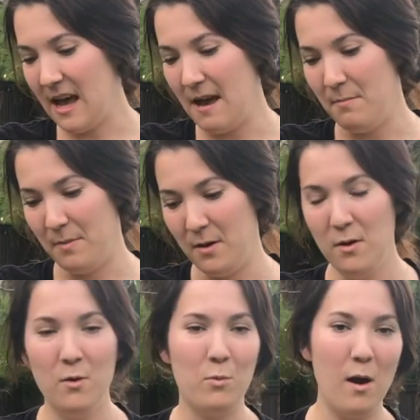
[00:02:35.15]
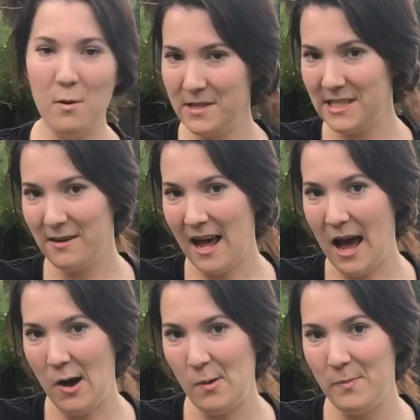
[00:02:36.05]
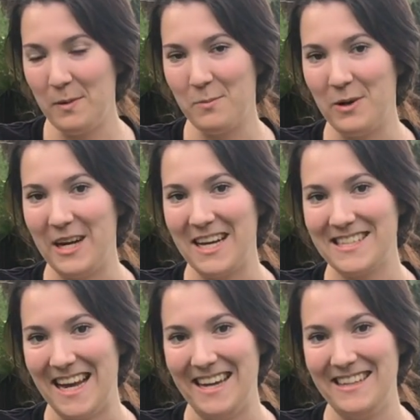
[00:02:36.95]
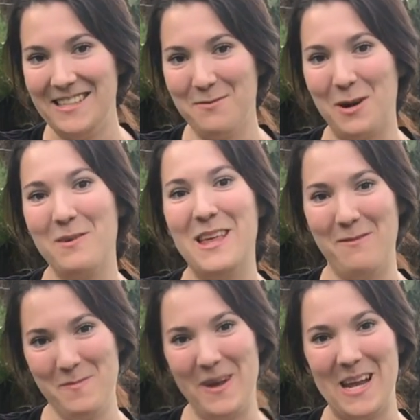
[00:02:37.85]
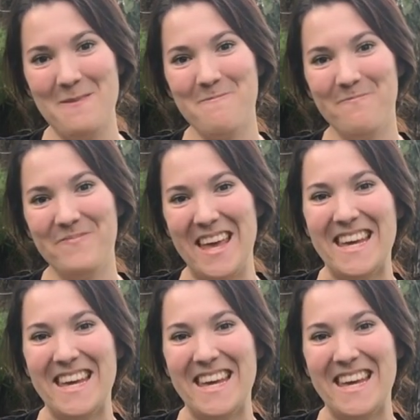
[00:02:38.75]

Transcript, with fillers: Um, we're always here to help and we're excited to work with everybody. Thank